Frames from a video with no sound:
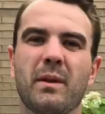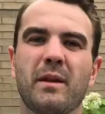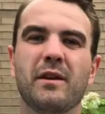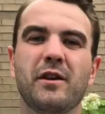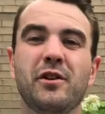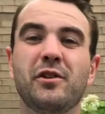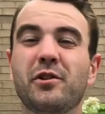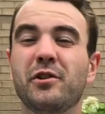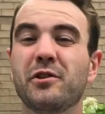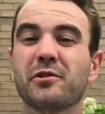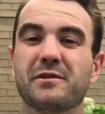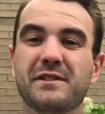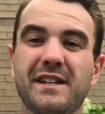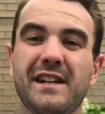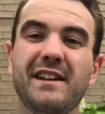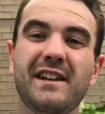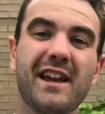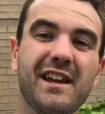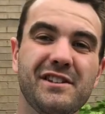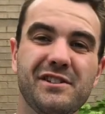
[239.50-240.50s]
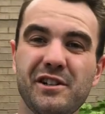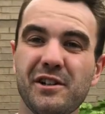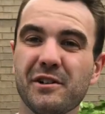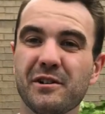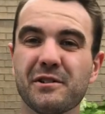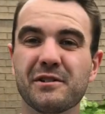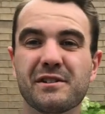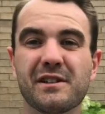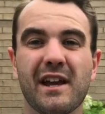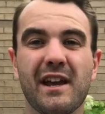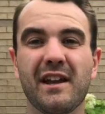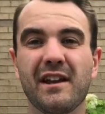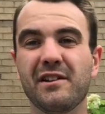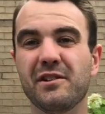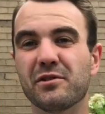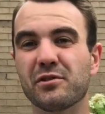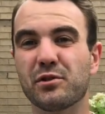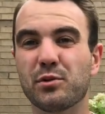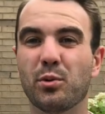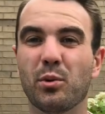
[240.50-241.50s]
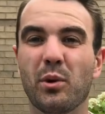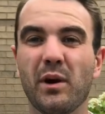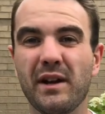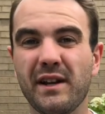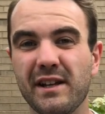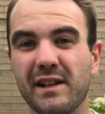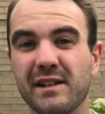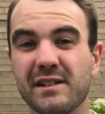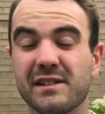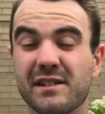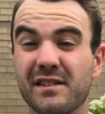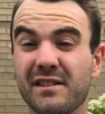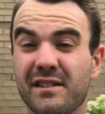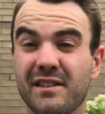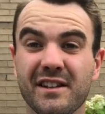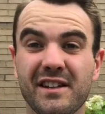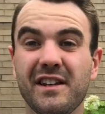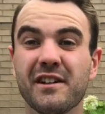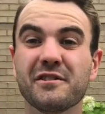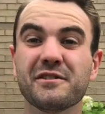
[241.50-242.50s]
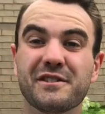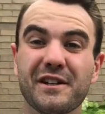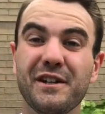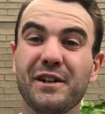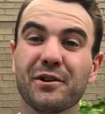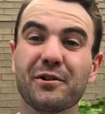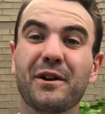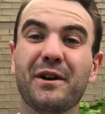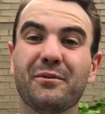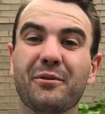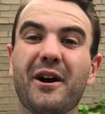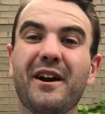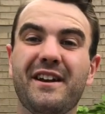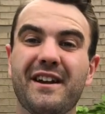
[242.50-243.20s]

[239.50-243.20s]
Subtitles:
Your teenage years and your 20s, the years that you're in right